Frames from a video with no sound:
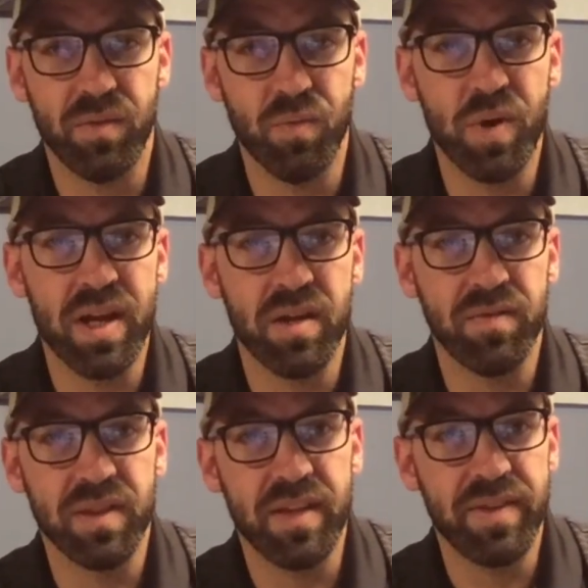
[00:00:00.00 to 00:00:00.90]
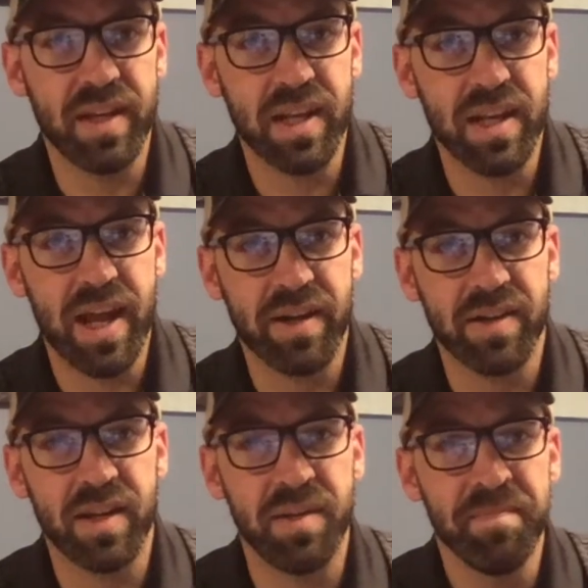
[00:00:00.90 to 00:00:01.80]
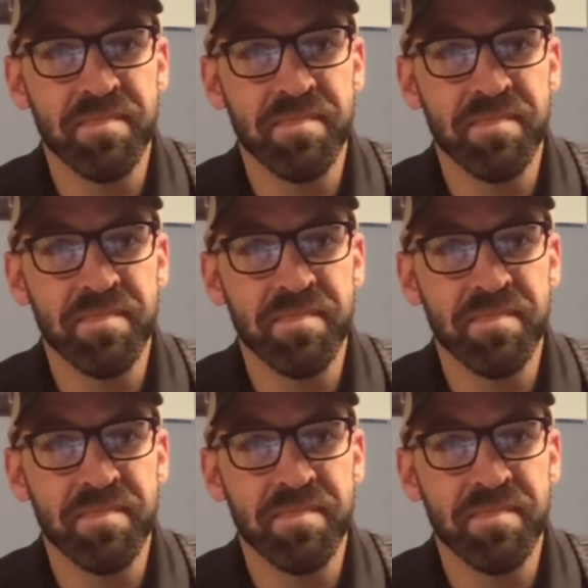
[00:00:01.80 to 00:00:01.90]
way of living and acting,